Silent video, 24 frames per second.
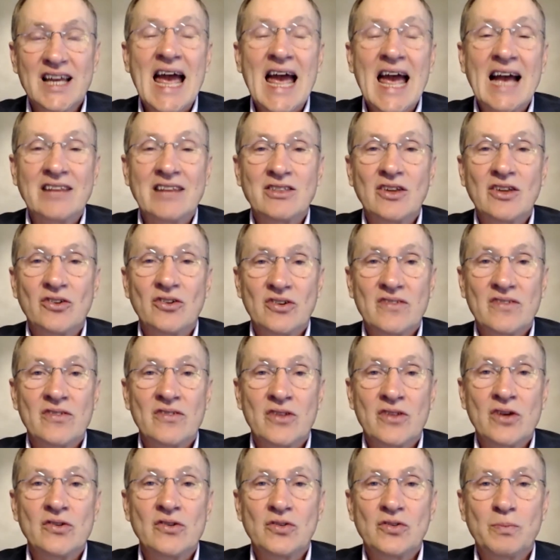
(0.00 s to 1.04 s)
at
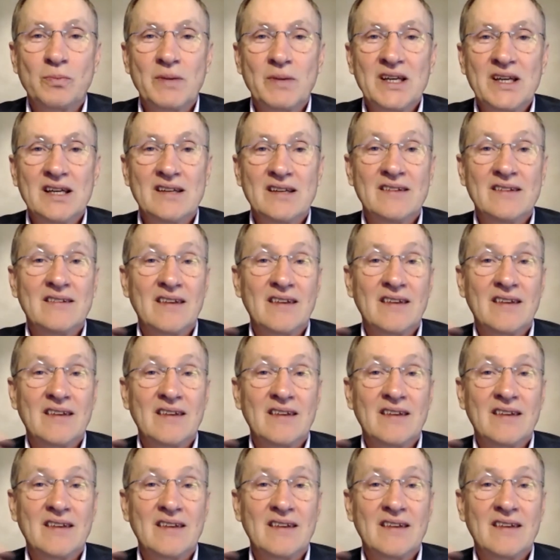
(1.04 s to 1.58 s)
those speeds.